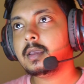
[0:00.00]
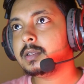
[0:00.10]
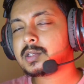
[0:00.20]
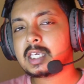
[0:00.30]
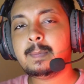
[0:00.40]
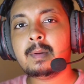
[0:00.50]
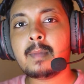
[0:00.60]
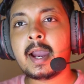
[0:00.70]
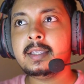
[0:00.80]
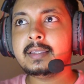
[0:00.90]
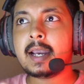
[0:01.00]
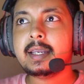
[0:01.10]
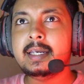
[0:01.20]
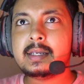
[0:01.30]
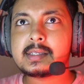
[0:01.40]
Just keep in mind that
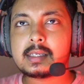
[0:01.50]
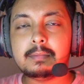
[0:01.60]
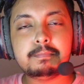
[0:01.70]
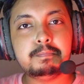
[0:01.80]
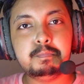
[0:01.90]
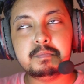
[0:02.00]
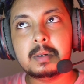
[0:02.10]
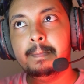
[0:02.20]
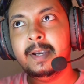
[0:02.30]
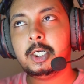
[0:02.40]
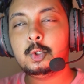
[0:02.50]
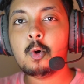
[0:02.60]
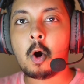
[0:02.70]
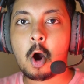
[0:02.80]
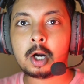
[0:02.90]
it is a bit
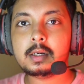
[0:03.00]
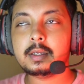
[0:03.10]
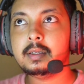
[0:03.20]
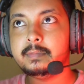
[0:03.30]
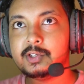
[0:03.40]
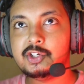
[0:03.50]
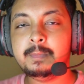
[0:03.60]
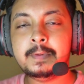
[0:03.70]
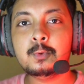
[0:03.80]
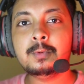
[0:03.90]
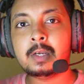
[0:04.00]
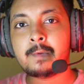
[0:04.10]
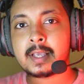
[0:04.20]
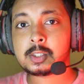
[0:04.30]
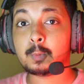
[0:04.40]
too hot. This GPU
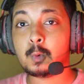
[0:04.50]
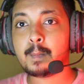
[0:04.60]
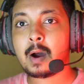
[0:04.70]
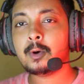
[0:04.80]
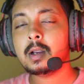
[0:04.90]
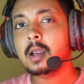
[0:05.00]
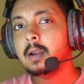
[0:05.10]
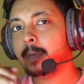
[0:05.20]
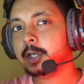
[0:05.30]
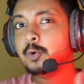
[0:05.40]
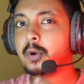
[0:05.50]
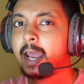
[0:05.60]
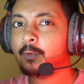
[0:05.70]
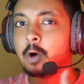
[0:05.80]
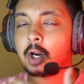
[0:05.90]
requires a lot more power, but you
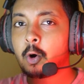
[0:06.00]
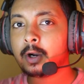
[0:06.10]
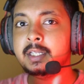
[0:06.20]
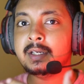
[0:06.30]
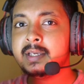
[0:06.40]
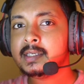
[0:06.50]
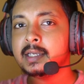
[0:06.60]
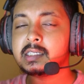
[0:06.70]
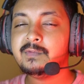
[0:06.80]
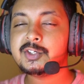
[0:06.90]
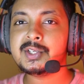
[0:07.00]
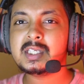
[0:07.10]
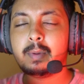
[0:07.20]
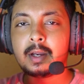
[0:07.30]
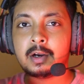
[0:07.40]
can work on increasing its
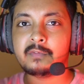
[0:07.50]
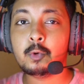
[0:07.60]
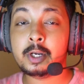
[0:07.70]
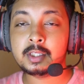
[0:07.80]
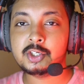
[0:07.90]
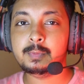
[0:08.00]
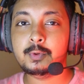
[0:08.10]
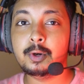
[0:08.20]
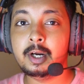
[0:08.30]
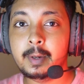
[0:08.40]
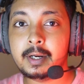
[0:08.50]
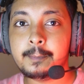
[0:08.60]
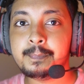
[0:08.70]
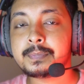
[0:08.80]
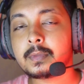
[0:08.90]
efficiency by undervolting the GPU a little bit.
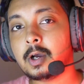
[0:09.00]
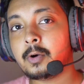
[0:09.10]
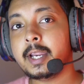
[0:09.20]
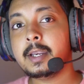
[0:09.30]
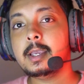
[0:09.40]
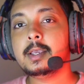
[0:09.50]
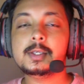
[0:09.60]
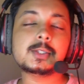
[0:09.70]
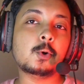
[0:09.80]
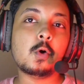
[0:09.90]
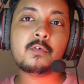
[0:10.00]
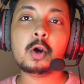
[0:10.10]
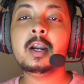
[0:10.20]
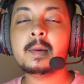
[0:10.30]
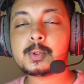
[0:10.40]
Alright, so
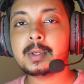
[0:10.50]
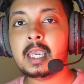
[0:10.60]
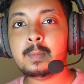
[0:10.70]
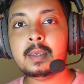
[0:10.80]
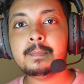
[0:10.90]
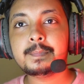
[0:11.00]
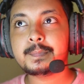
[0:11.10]
overall in terms of gaming,